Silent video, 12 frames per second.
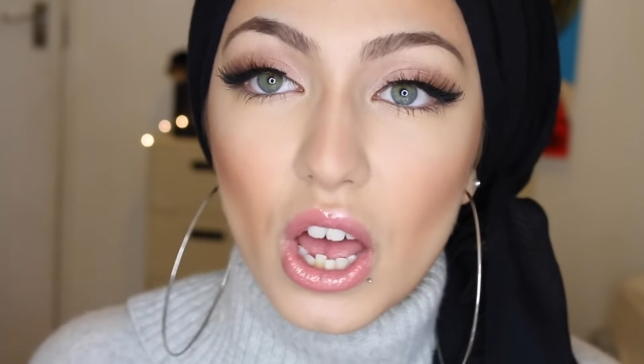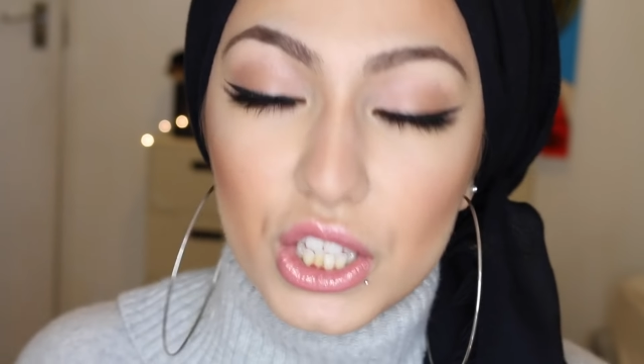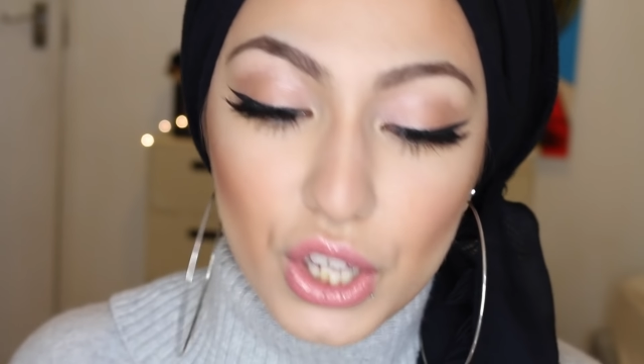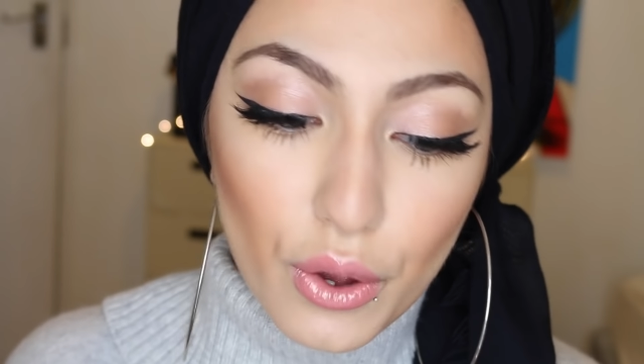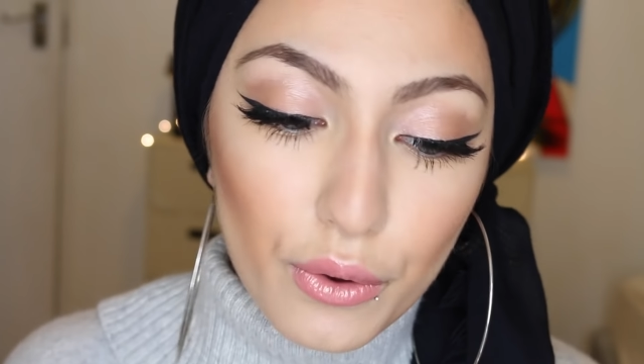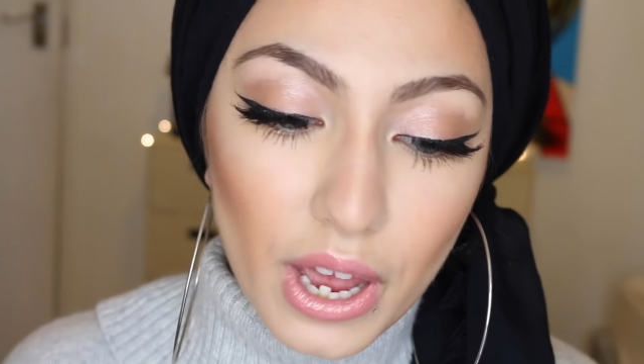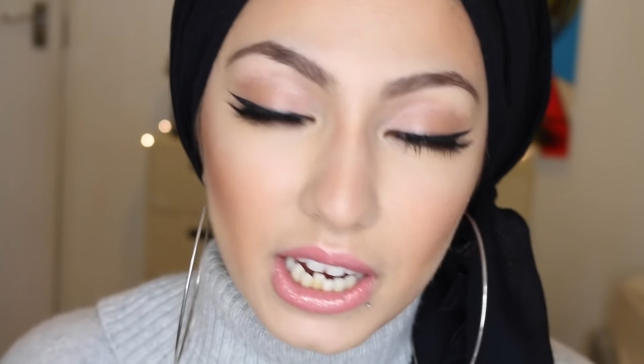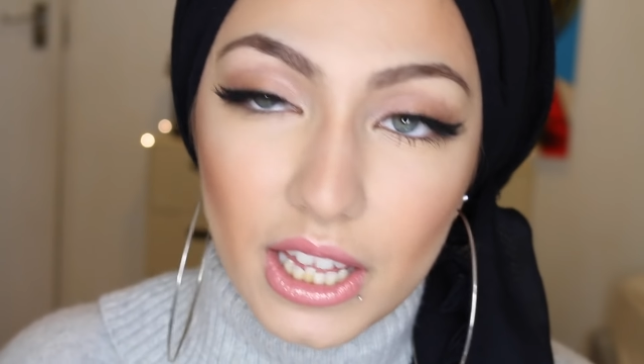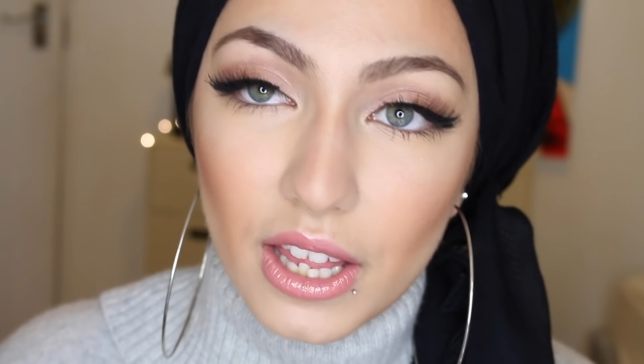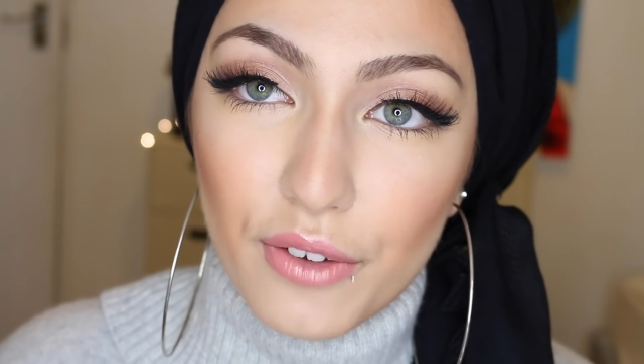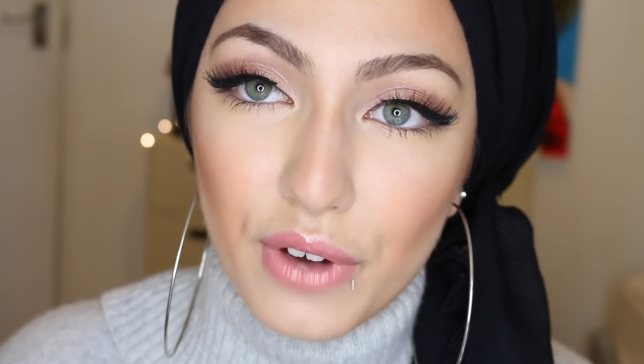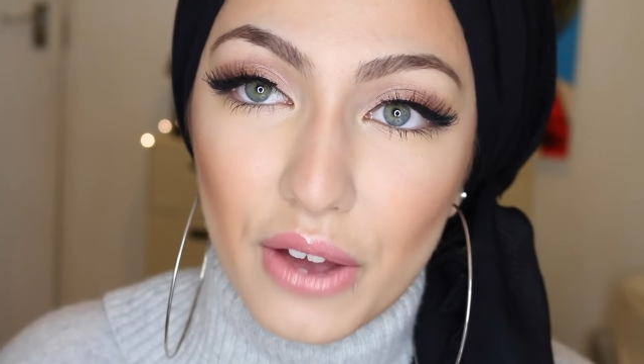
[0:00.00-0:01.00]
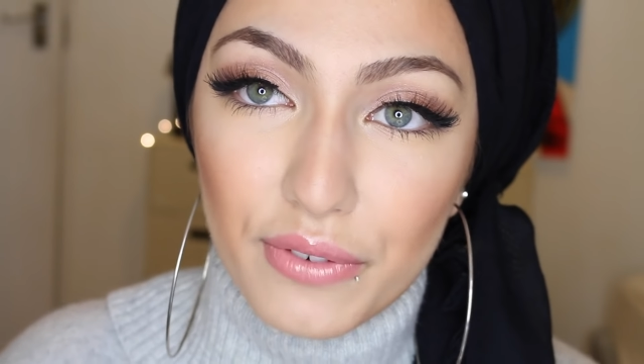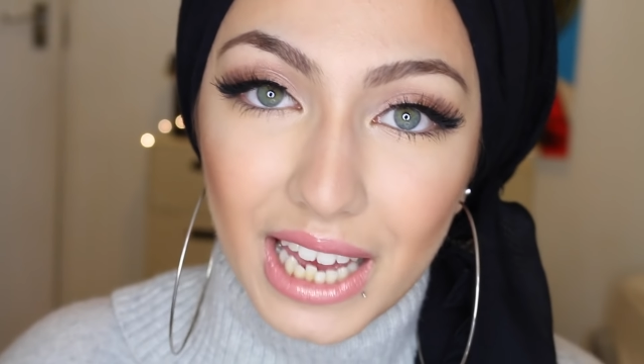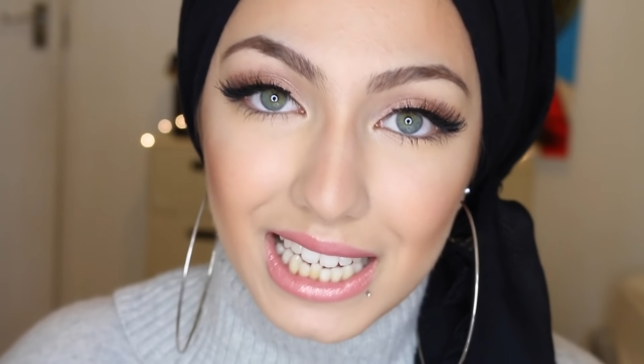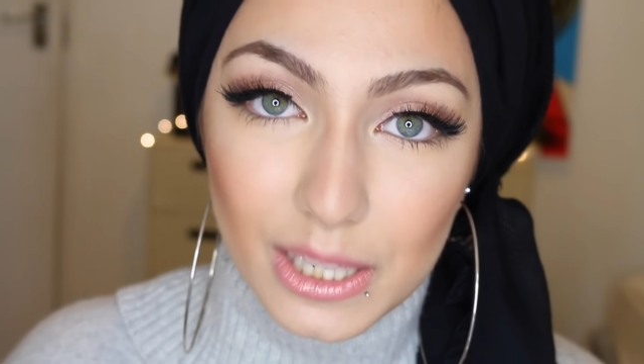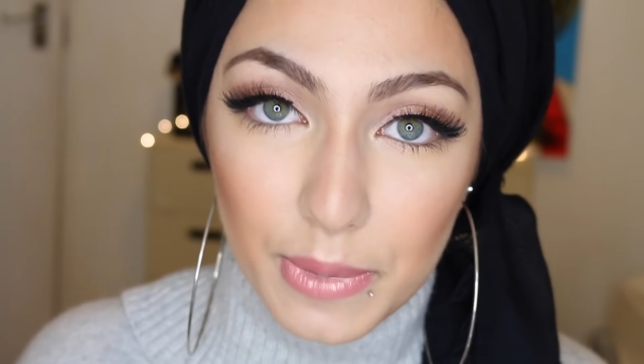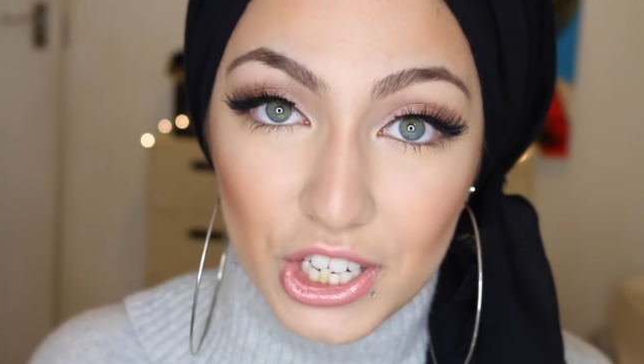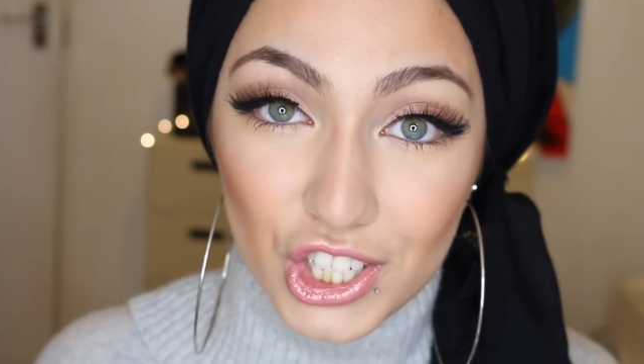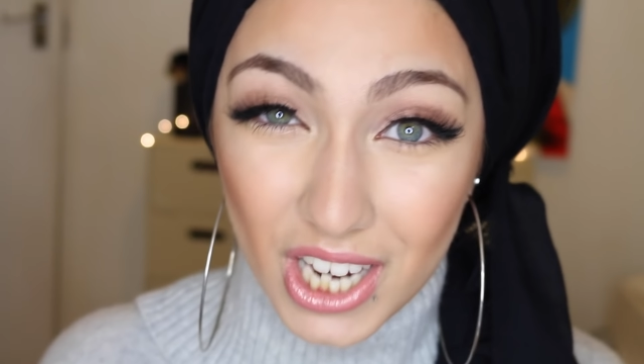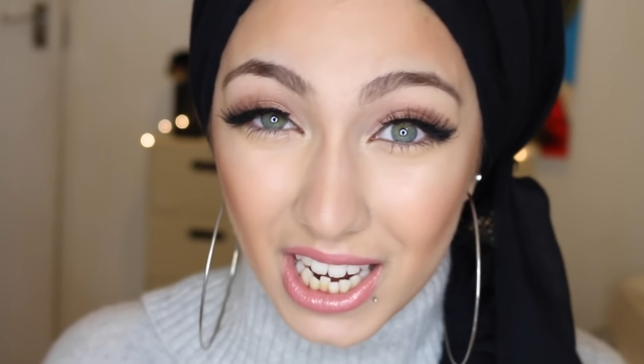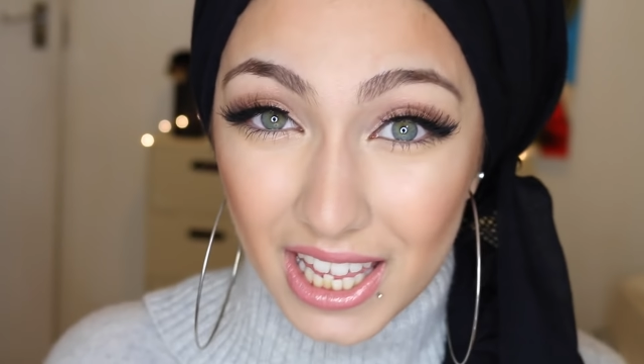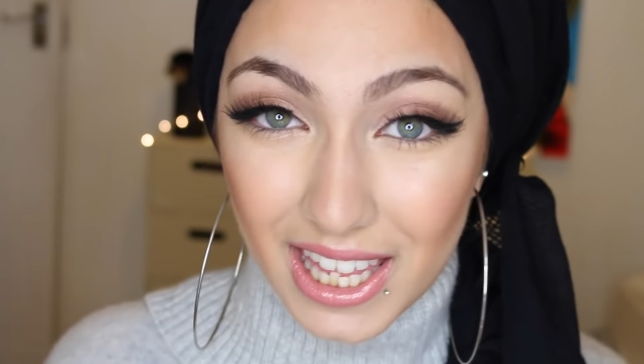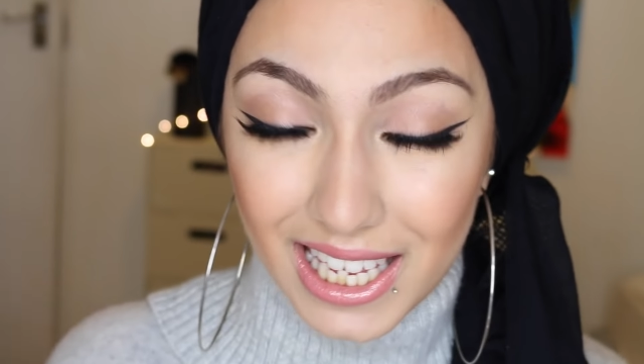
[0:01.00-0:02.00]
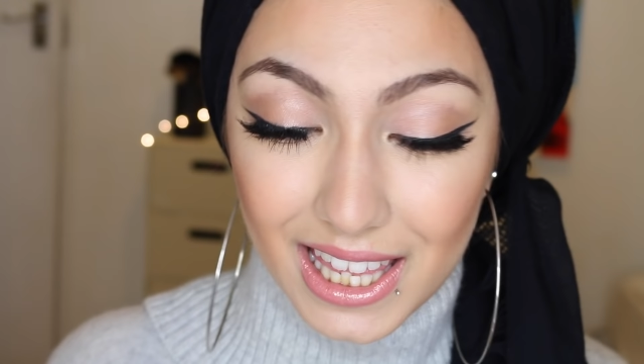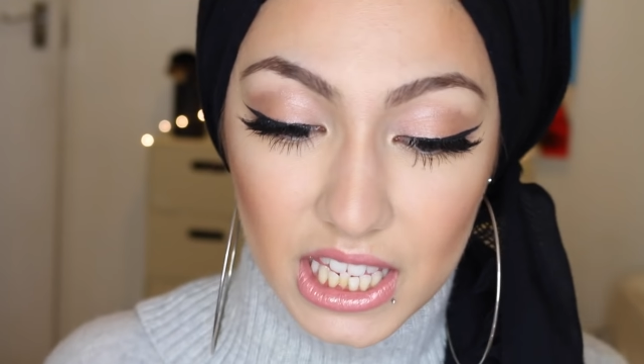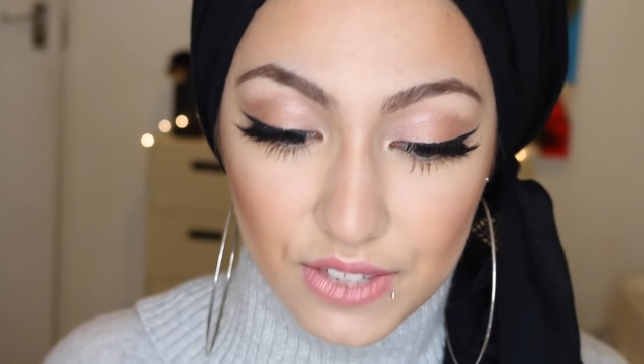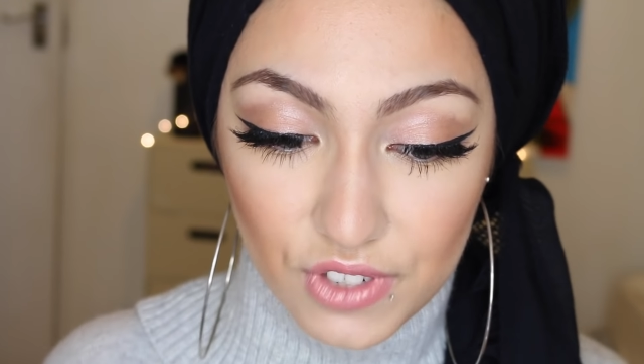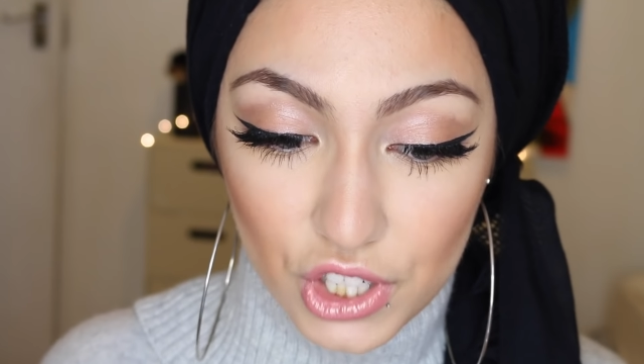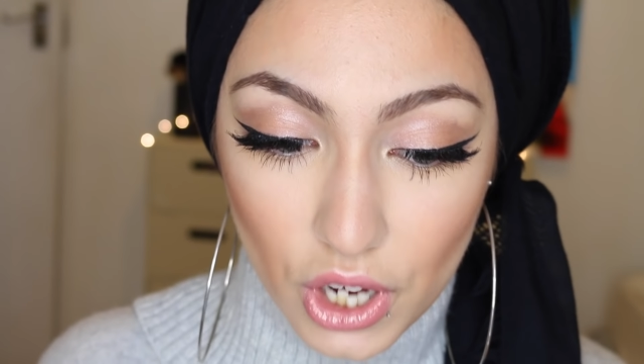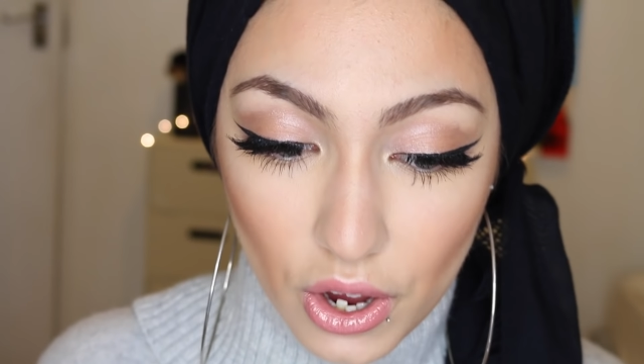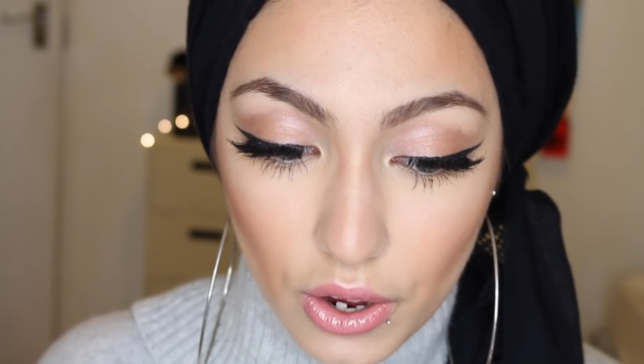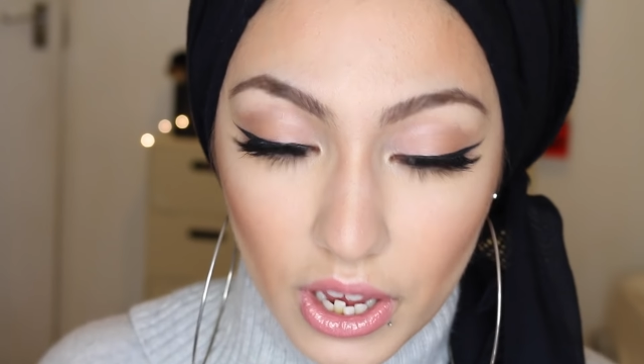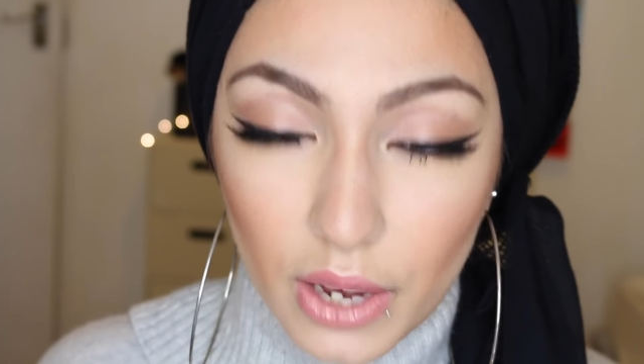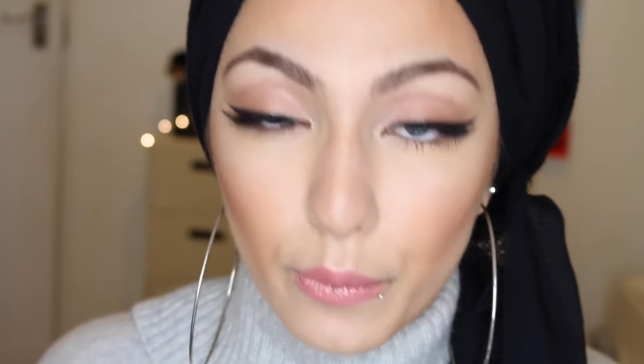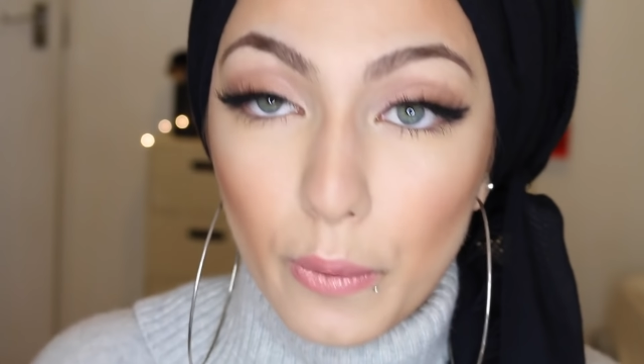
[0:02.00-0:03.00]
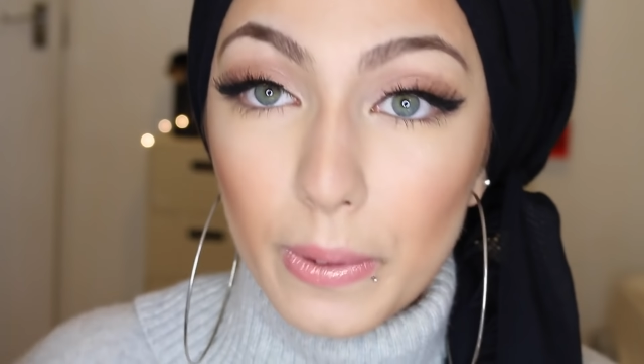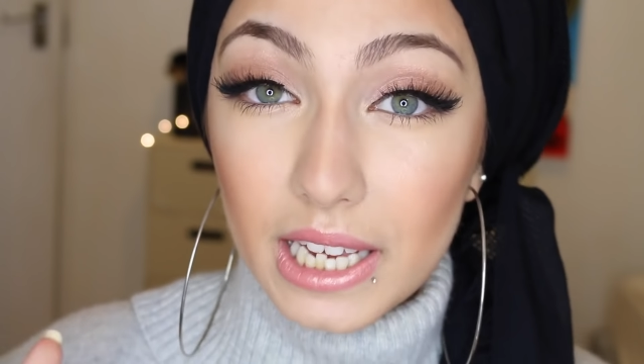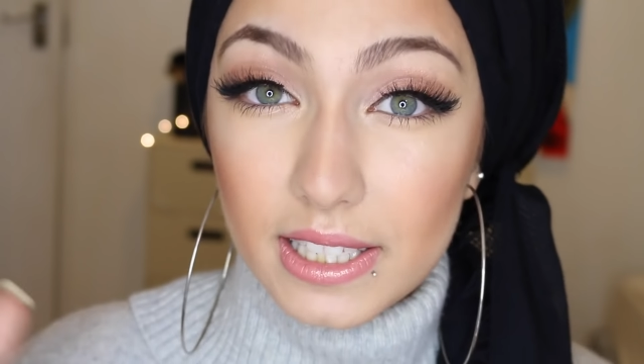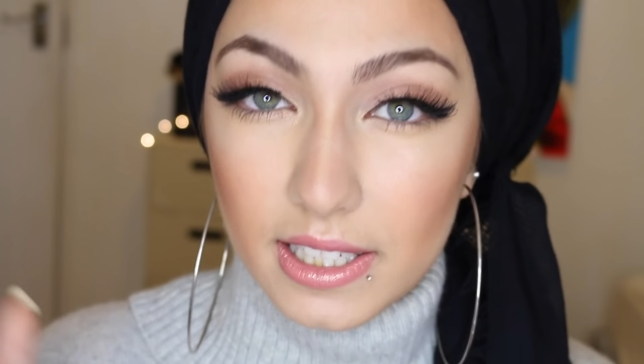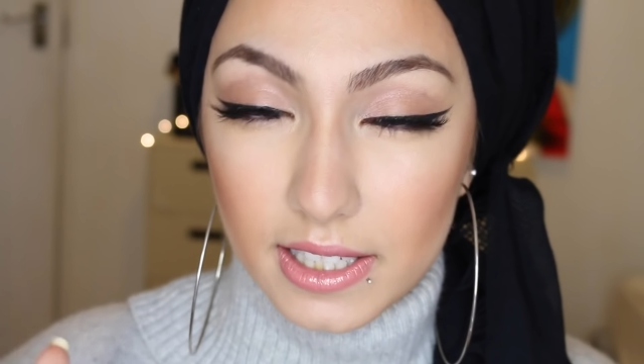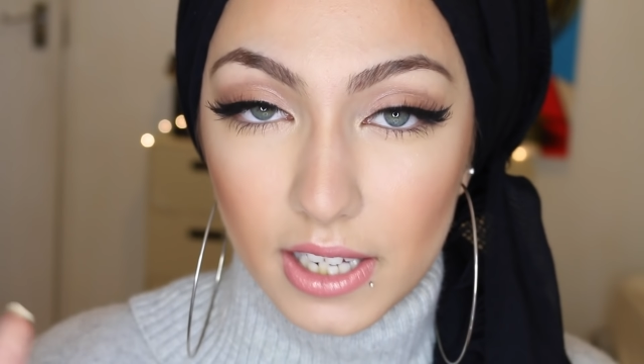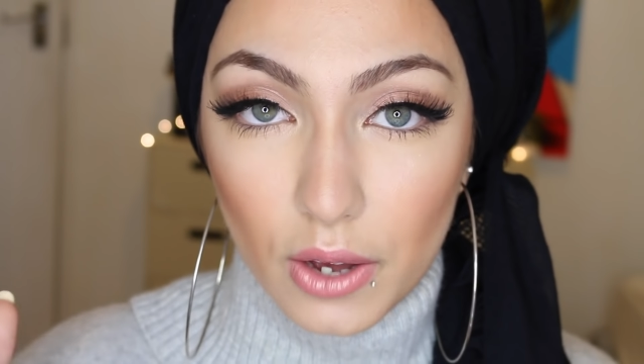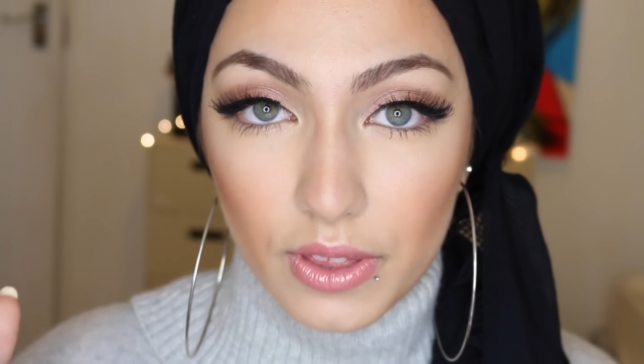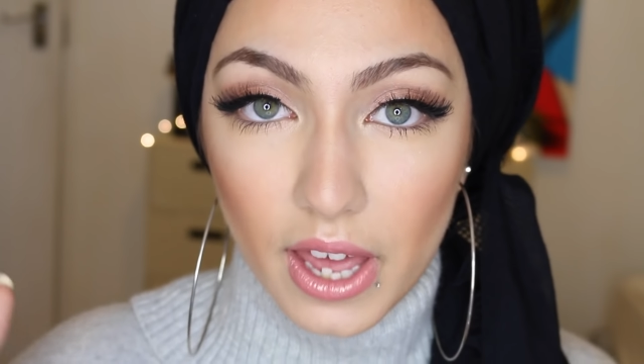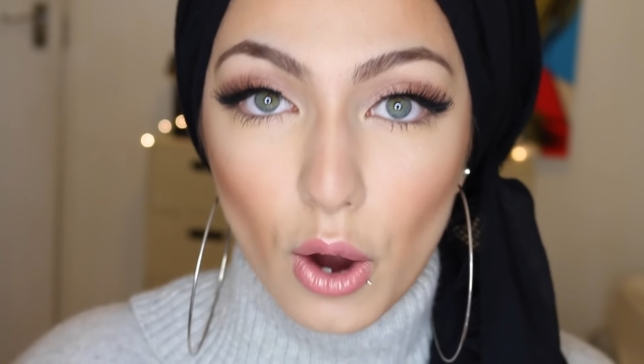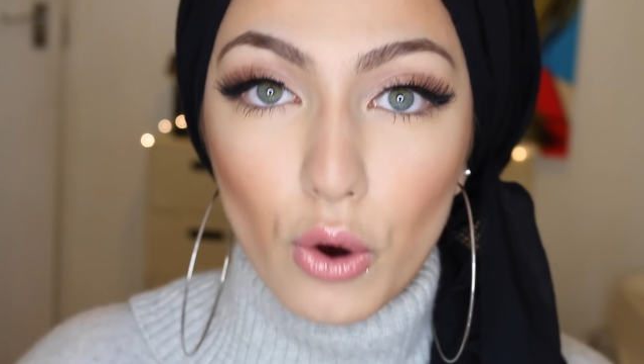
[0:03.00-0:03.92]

So if I forget to mention anything in this video, it will be listed down there.